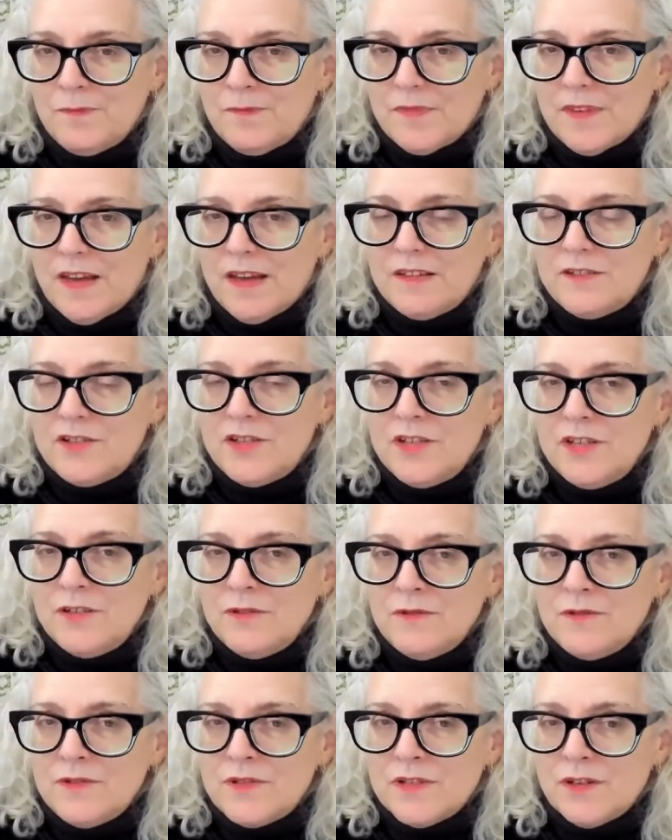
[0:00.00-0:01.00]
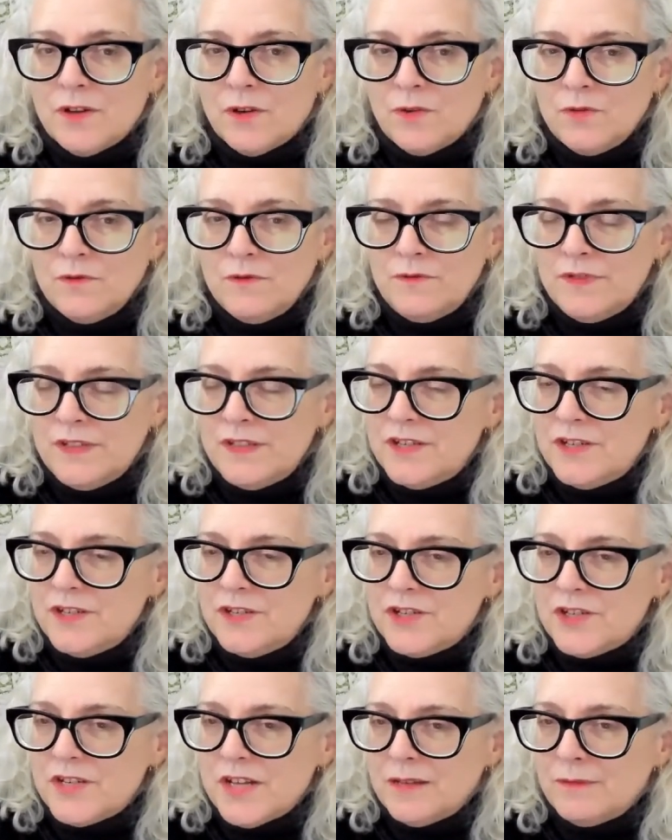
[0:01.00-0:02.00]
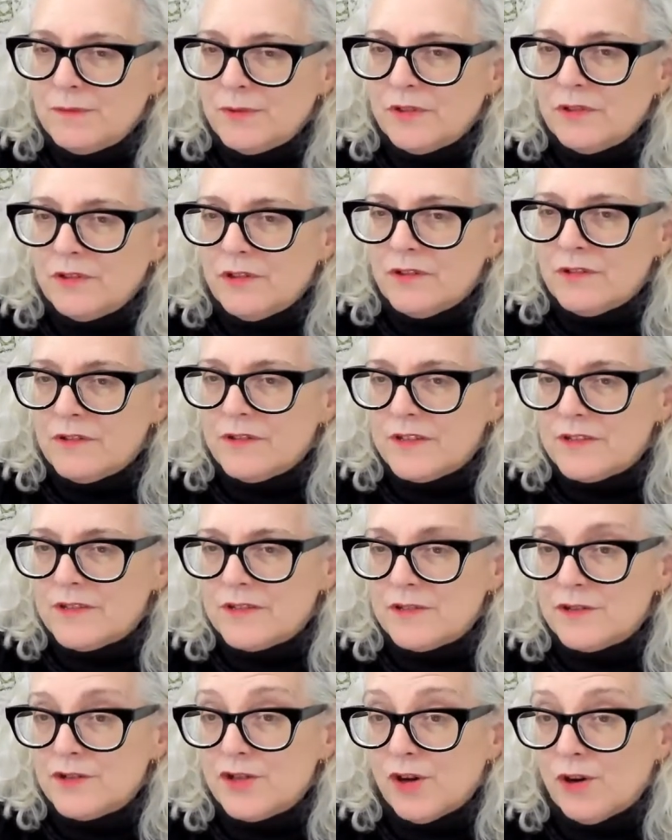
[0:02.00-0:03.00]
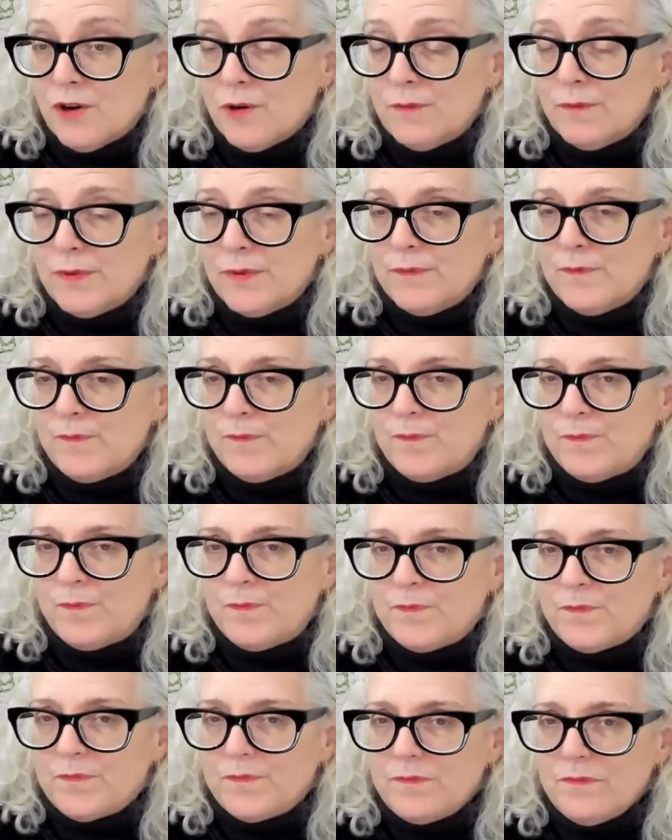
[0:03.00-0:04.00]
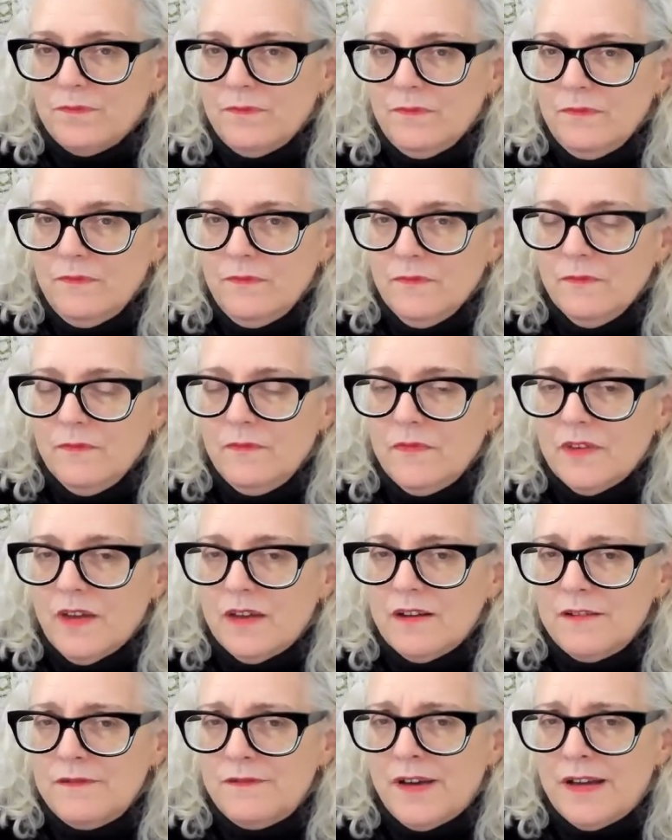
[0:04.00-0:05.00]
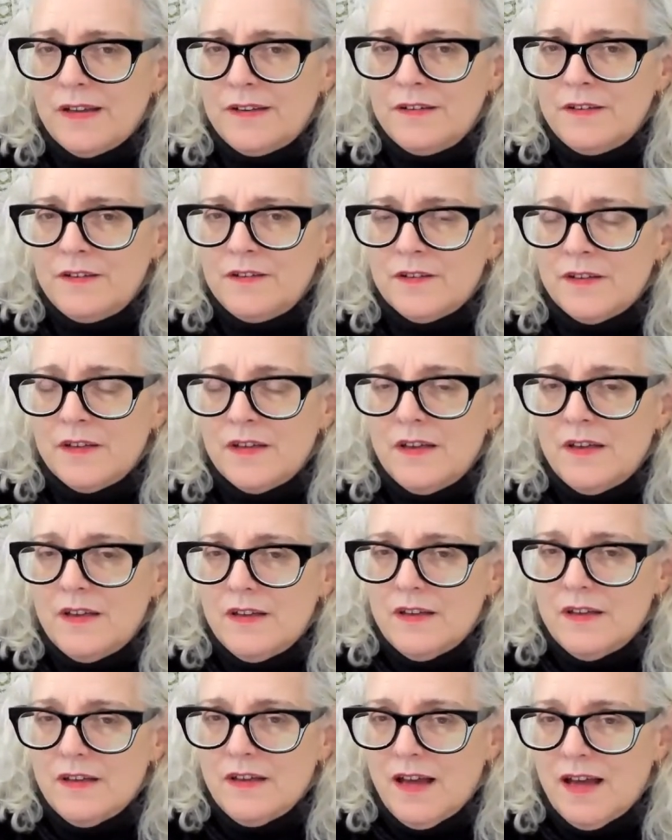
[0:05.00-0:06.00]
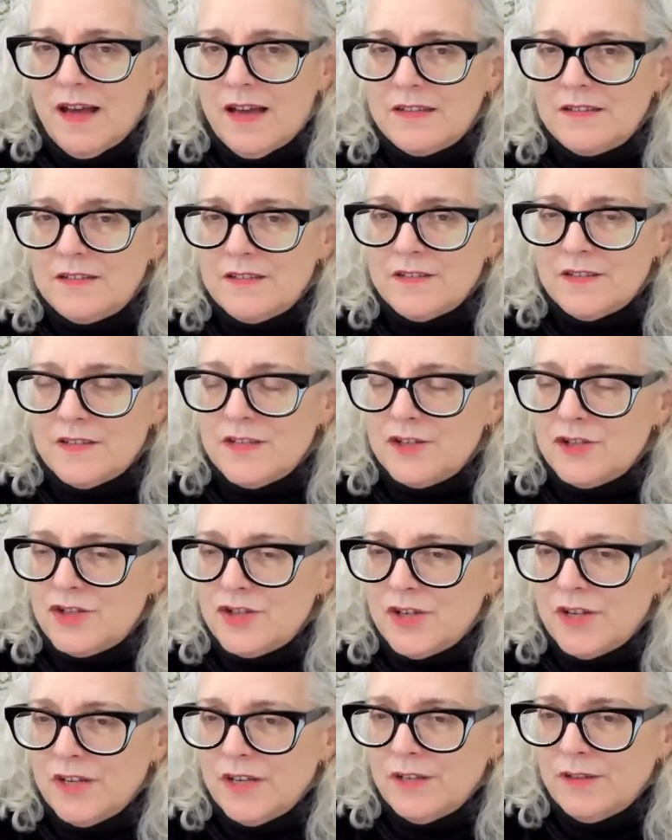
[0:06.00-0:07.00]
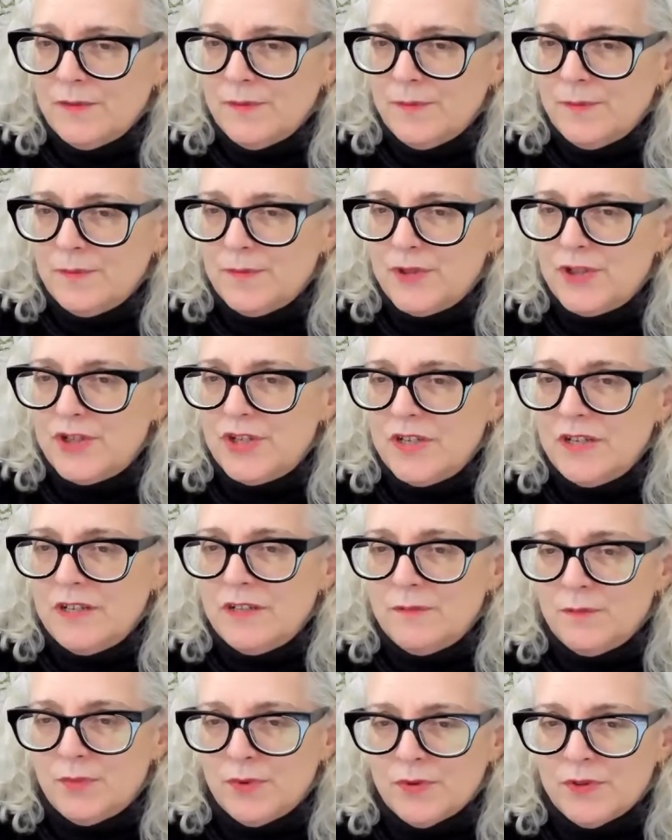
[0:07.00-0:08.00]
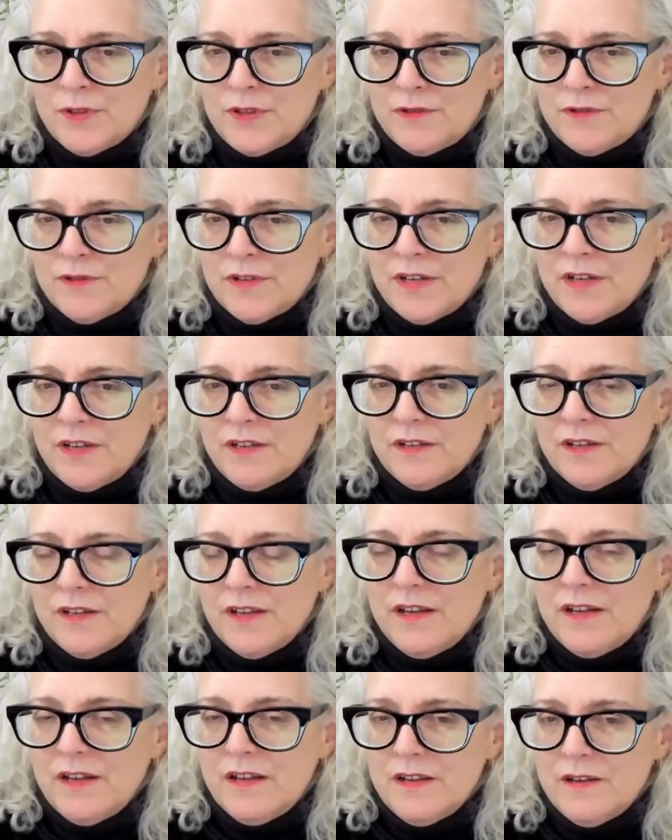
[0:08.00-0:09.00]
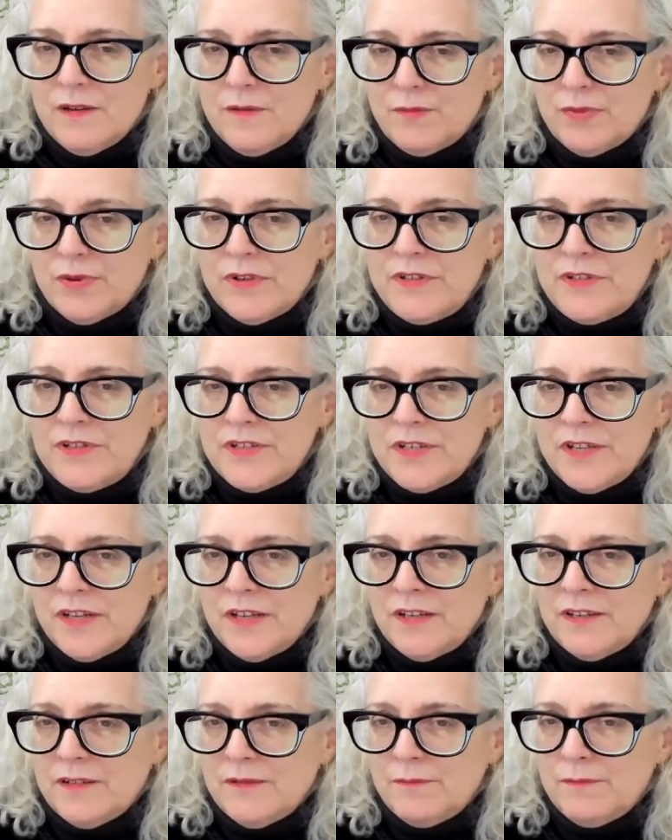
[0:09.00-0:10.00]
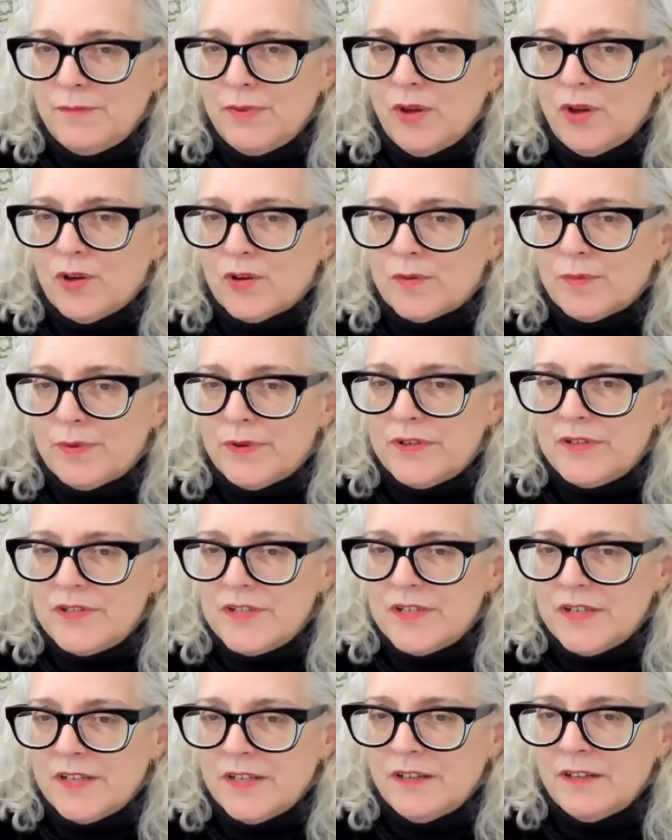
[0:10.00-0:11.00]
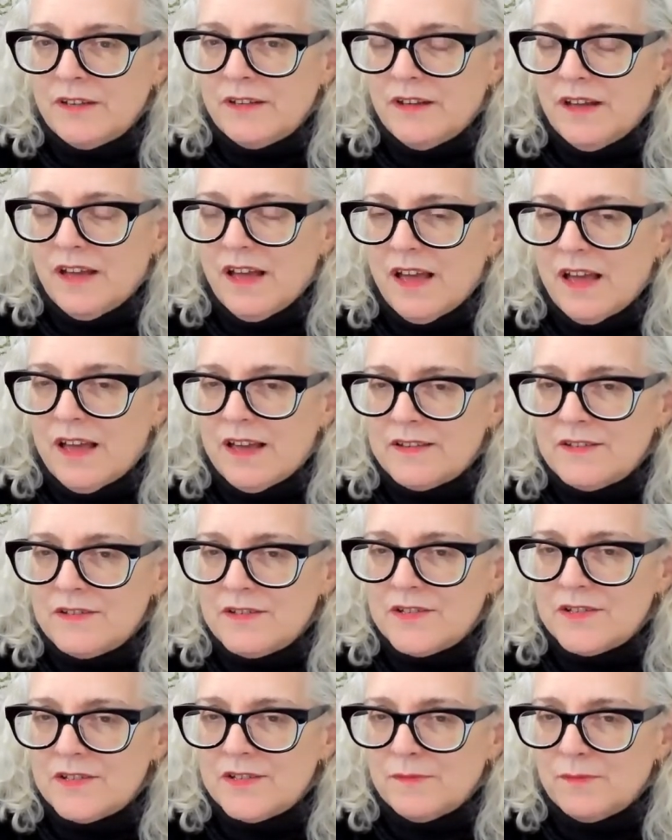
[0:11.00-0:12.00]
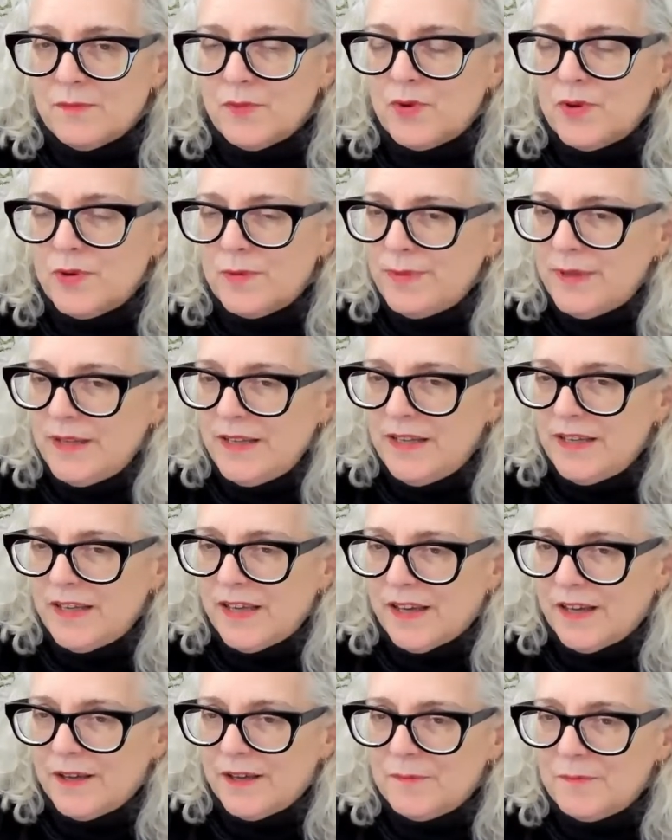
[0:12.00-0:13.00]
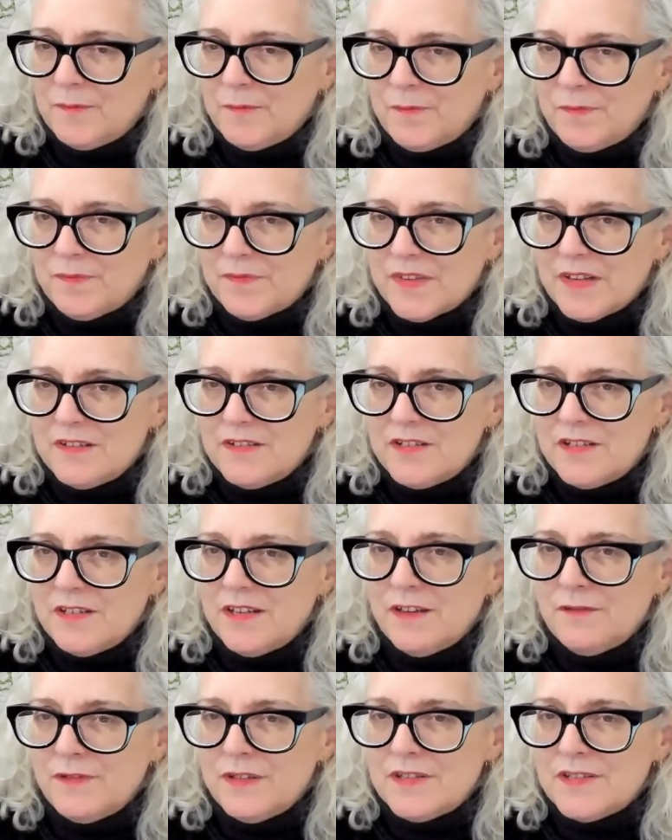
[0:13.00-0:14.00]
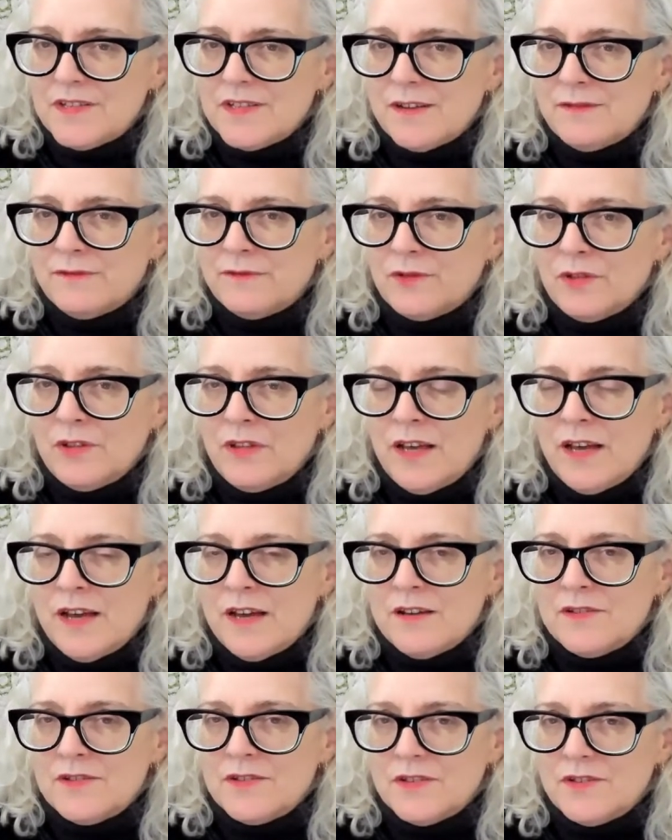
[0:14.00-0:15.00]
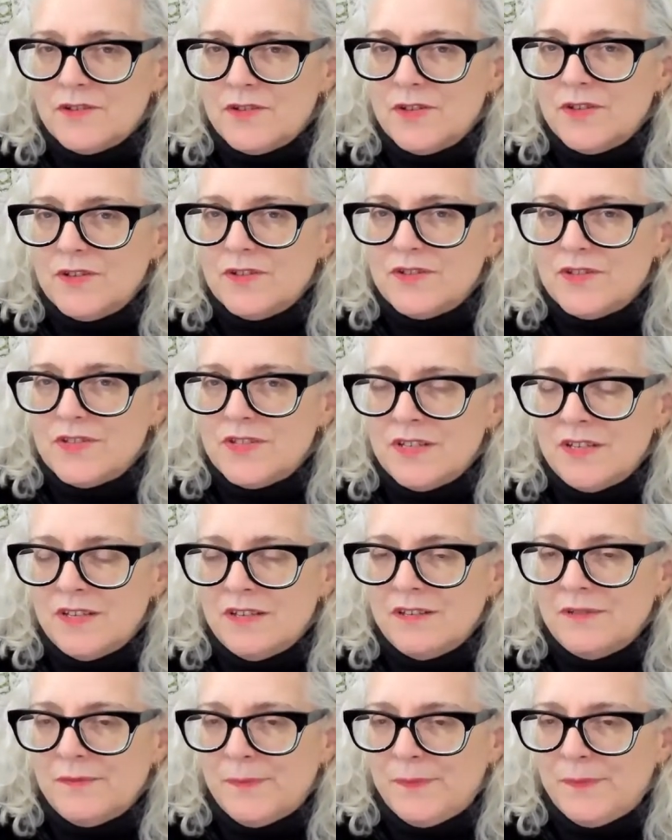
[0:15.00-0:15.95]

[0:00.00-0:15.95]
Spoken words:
and to use an old vintage tablecloth as the top. I've added hand stitching, machine embroidery, printing, block printing, and more applique to give it several layers, as you can see.